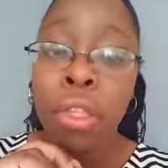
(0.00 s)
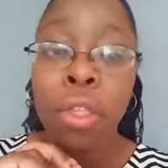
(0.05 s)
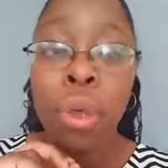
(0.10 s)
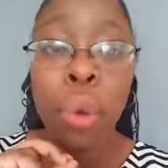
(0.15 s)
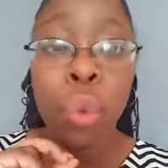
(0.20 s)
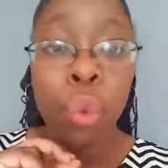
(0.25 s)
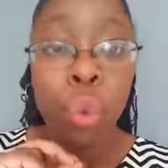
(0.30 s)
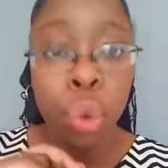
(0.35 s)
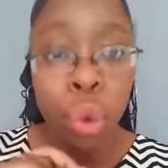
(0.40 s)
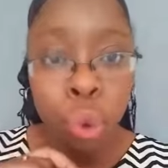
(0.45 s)

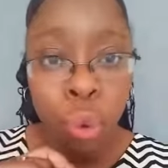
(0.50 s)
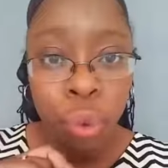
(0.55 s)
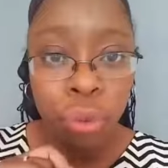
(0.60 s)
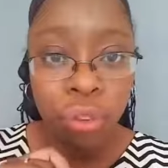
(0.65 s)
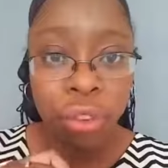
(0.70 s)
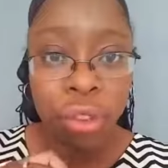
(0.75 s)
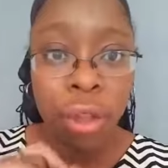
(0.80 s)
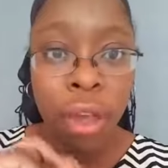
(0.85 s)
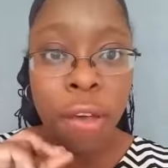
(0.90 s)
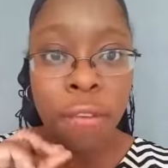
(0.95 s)
the
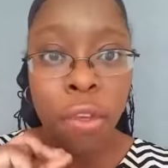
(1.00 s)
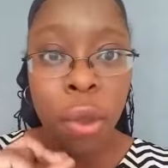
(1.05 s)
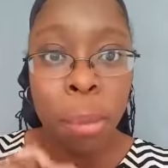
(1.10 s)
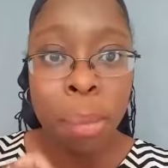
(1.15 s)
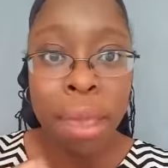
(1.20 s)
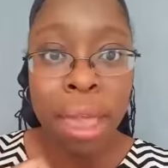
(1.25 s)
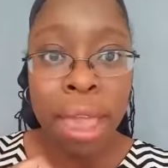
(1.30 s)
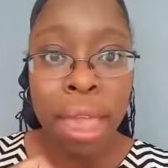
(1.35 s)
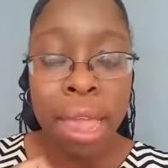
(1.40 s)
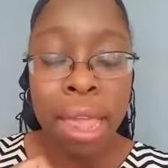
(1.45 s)
roots of
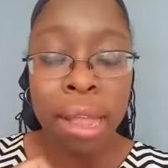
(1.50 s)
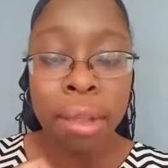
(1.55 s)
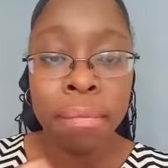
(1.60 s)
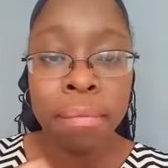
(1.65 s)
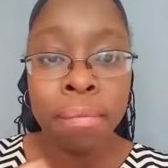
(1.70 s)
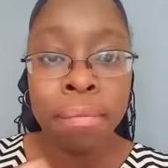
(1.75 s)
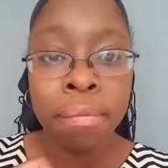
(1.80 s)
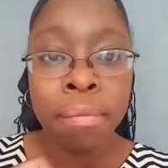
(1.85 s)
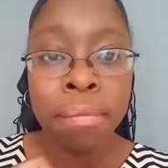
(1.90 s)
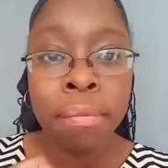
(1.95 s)
your
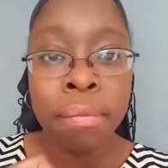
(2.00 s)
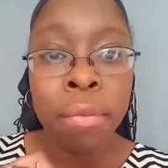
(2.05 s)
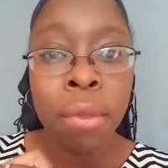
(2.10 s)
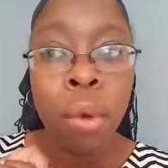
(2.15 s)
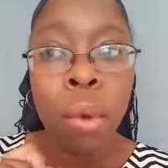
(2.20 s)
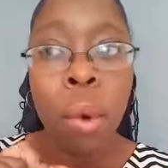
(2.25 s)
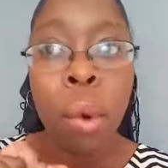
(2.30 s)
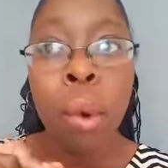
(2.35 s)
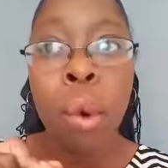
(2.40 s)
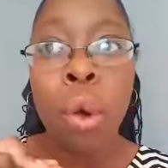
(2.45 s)
pain
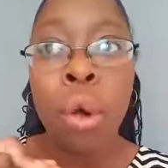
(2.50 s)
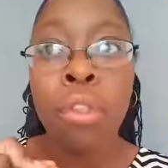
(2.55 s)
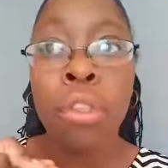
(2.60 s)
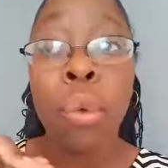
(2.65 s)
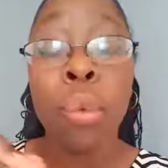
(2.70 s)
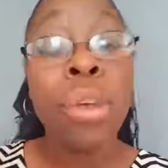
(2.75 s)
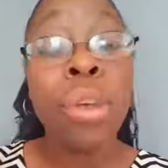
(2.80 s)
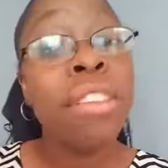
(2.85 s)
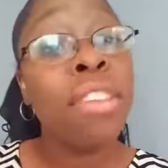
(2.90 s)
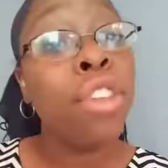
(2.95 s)
or
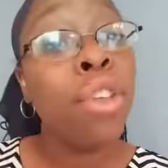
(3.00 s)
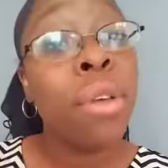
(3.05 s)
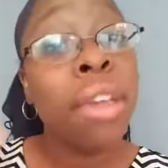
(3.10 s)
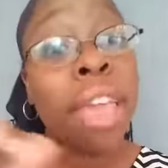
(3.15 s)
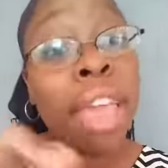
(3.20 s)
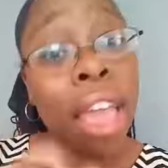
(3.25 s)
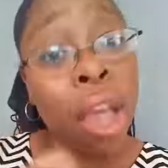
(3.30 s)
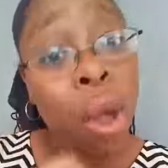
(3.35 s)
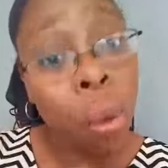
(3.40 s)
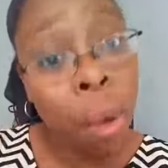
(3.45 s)
the reason
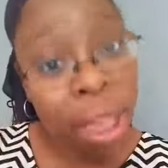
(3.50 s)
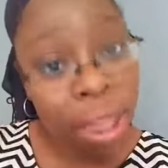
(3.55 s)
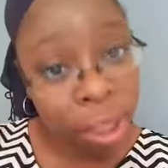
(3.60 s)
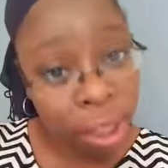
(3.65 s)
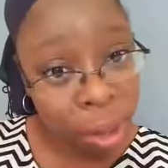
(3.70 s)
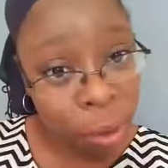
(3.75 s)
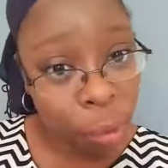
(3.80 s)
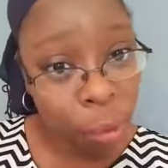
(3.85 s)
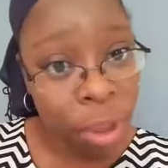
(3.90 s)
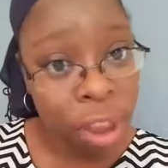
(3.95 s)
you can't
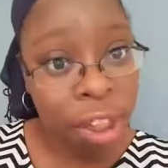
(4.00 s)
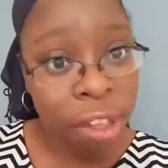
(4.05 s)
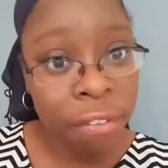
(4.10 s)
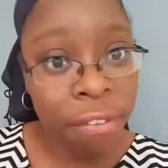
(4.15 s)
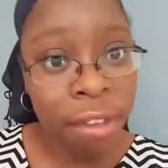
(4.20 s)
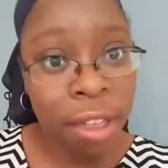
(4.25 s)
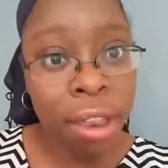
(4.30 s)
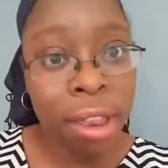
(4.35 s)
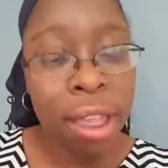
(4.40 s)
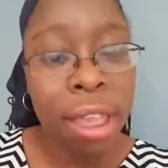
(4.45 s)
quite get rid
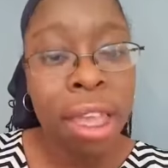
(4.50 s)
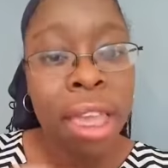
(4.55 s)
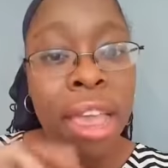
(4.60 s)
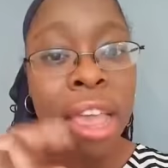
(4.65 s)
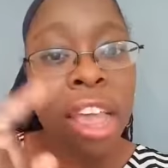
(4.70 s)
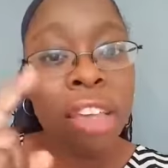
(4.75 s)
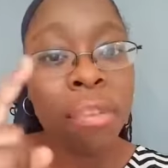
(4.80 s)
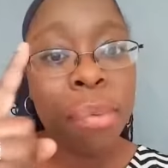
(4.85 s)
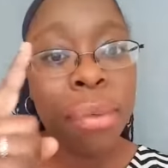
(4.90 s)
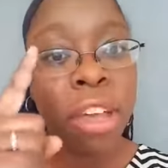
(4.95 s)
of it
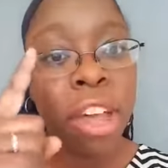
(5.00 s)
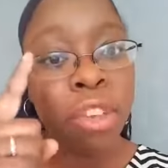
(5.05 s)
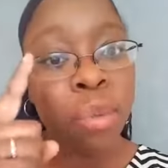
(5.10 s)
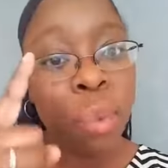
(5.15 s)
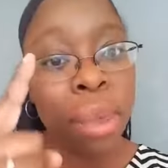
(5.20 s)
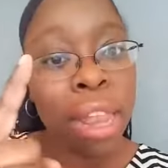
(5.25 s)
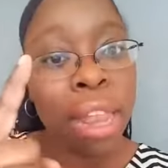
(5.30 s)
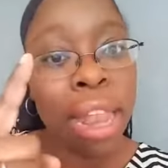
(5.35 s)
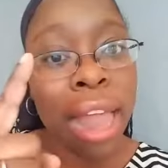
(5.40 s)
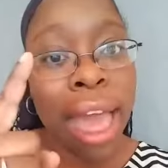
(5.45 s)
is
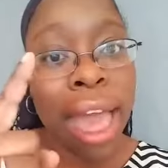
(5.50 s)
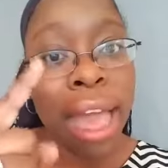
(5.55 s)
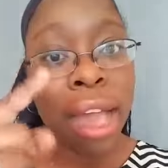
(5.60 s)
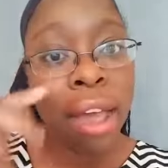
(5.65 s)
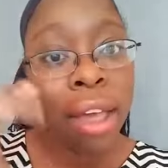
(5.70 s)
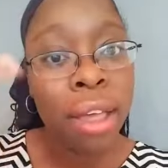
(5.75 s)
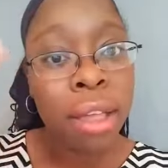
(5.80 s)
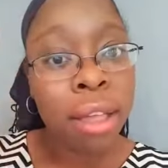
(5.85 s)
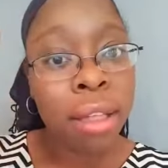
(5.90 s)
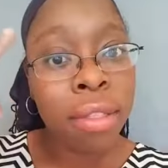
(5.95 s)
because we
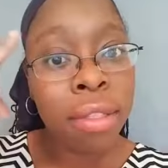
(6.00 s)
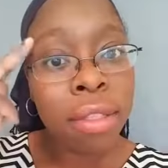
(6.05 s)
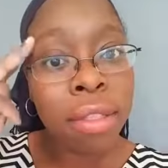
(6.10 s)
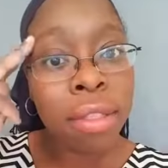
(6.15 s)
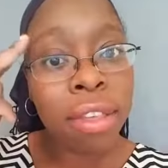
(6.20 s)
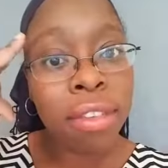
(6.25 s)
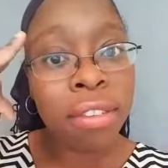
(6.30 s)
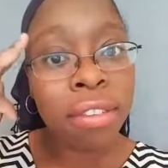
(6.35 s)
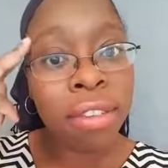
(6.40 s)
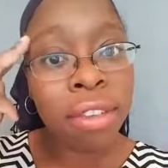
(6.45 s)
lack
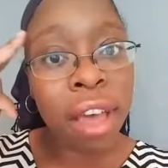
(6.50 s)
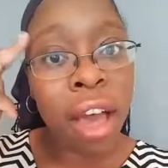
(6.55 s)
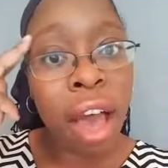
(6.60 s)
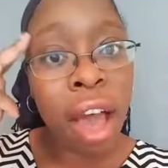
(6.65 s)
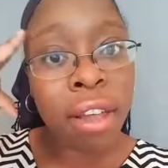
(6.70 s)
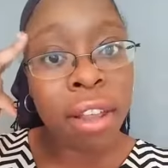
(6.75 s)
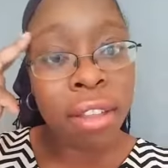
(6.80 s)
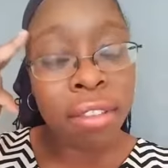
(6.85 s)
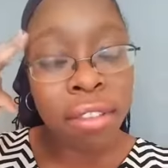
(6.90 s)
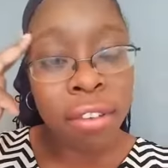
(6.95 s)
this
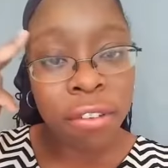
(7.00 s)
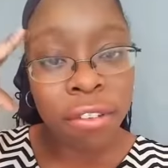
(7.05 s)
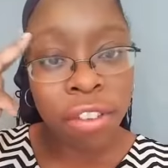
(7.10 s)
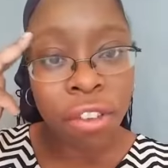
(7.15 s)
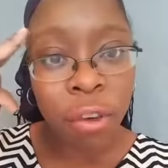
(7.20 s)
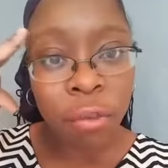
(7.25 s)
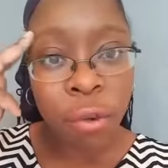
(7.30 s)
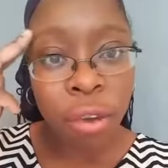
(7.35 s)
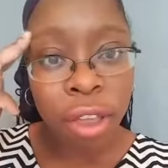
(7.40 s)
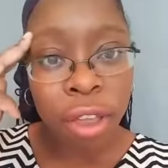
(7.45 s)
cognitive
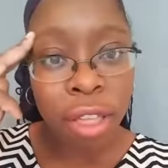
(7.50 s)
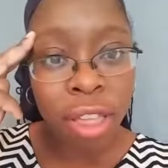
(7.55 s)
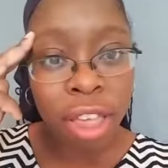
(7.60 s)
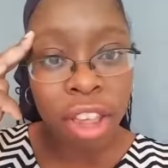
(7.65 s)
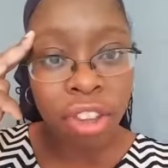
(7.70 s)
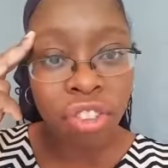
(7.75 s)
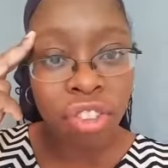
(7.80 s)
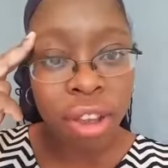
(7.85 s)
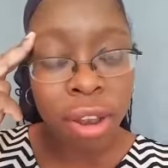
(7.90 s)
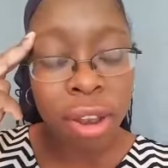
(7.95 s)
self
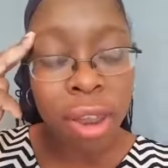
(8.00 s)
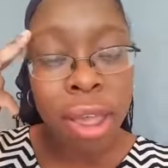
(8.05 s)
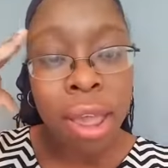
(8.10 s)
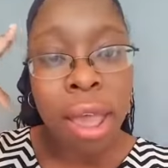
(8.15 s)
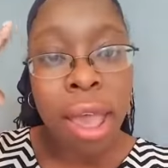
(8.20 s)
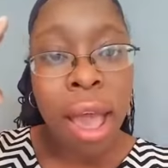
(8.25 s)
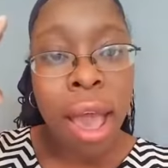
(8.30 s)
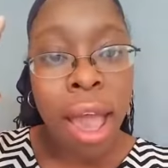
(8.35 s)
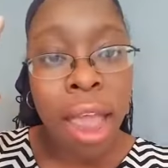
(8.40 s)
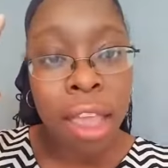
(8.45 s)
regulation,
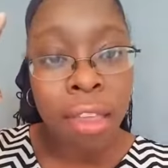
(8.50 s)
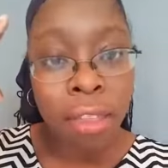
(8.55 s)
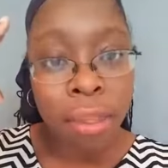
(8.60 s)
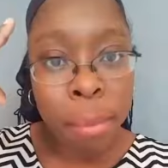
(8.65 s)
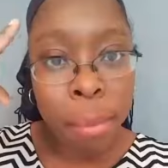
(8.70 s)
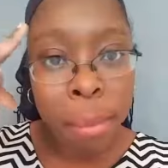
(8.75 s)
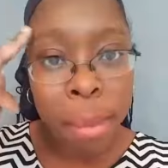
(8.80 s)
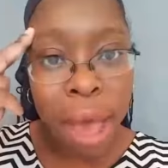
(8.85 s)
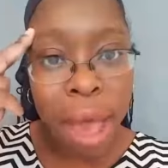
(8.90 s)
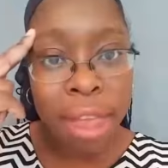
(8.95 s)
i.e.,
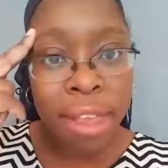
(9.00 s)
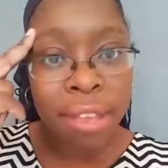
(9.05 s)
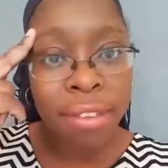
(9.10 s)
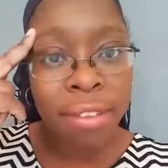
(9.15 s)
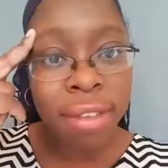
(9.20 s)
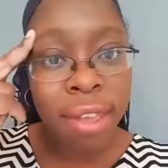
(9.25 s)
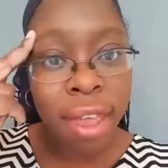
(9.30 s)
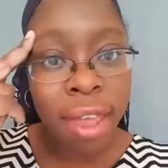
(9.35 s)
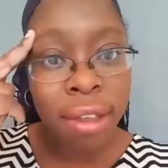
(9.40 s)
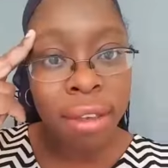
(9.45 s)
the
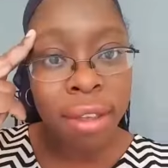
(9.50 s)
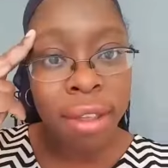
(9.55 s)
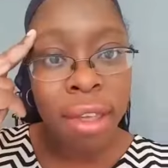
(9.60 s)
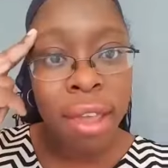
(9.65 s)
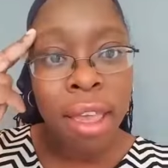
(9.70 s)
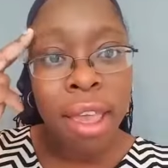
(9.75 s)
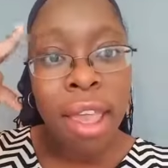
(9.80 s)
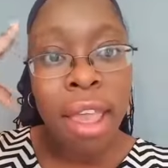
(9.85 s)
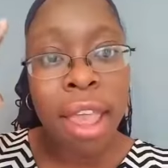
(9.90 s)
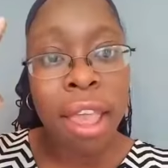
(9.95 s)
mindset
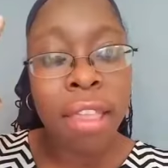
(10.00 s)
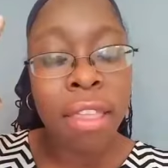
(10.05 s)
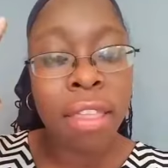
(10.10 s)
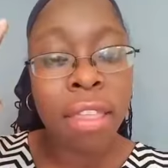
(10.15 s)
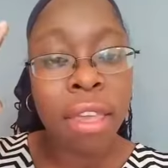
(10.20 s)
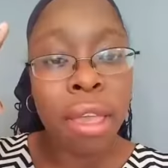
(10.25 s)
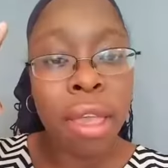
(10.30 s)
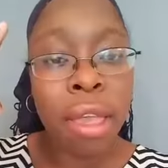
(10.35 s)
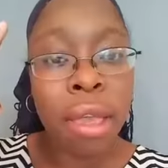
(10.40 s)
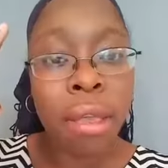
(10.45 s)

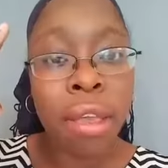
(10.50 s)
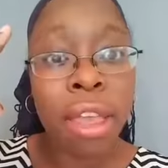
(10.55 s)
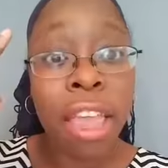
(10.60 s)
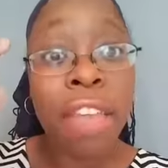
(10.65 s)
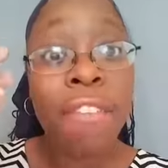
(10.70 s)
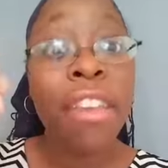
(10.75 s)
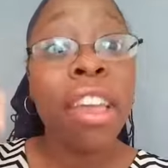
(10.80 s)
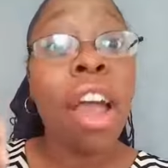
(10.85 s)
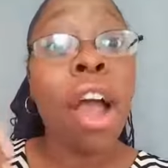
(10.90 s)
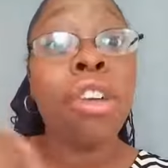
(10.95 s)
and the
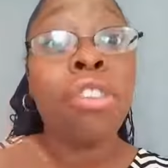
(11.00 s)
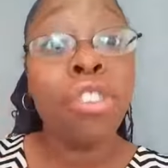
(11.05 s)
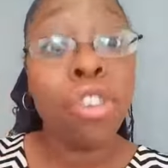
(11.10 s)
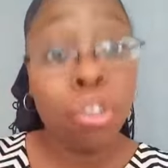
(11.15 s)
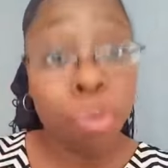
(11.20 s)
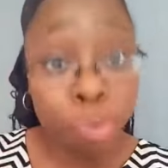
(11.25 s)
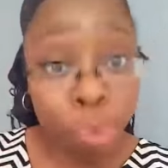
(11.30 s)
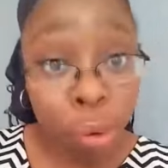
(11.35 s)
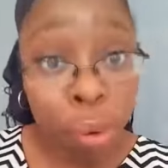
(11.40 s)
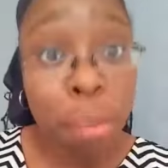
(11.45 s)
giving
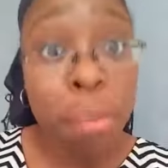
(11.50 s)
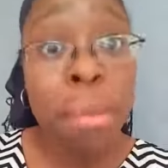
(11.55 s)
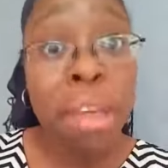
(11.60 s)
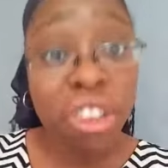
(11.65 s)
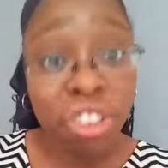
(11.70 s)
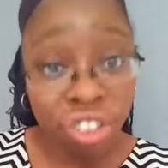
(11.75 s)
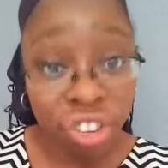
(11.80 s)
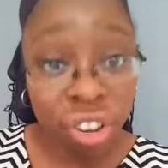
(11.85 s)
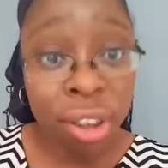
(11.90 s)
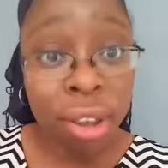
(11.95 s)
ourselves
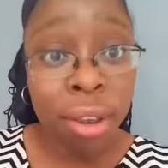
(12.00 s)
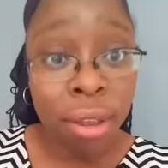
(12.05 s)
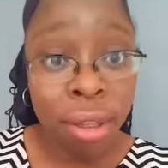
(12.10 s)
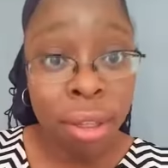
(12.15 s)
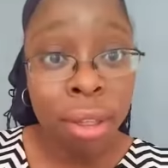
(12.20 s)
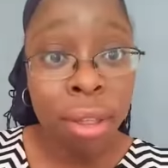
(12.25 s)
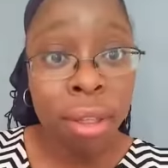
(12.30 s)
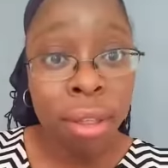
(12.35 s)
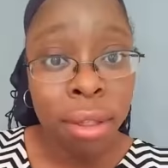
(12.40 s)
permission